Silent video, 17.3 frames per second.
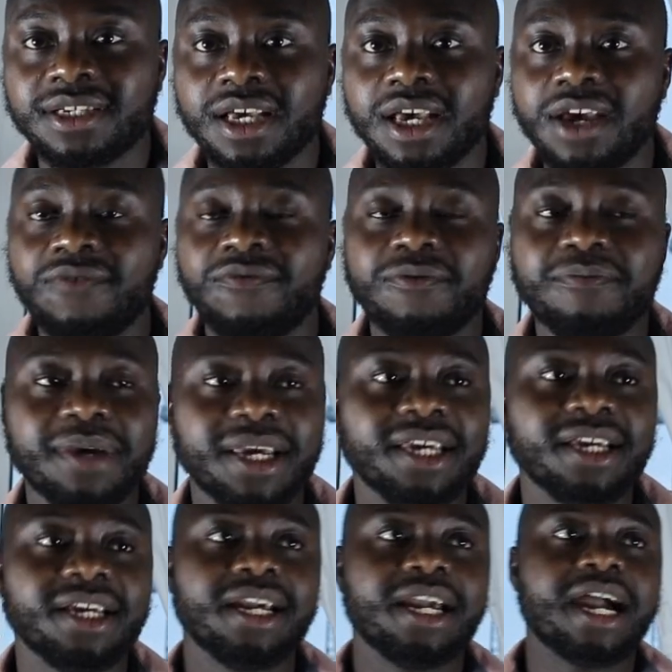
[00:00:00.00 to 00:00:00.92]
For
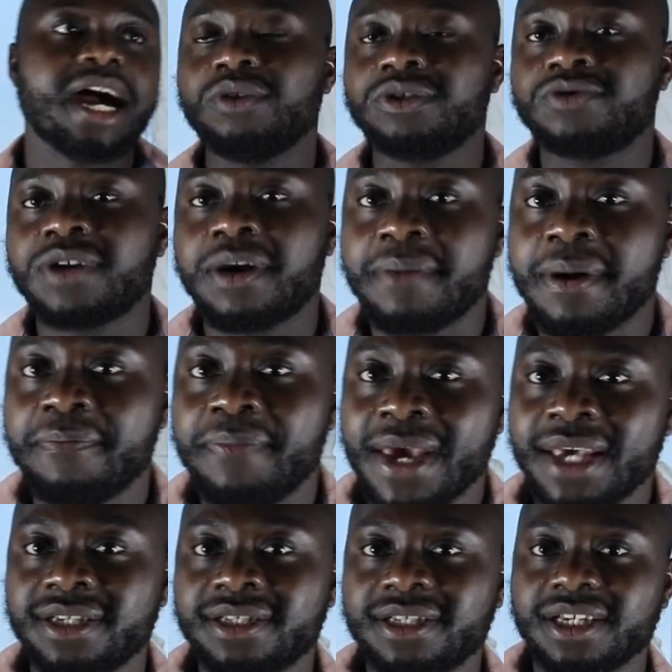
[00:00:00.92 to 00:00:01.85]
me, I always try my
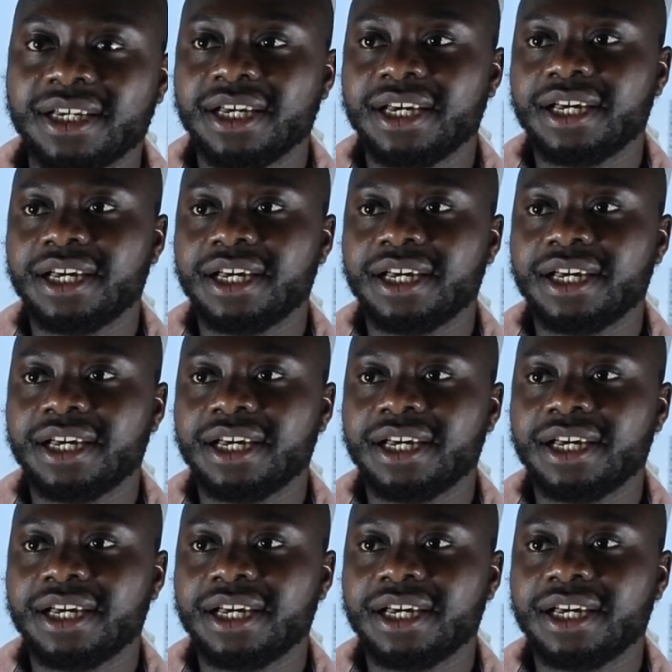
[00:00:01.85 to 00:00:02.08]
best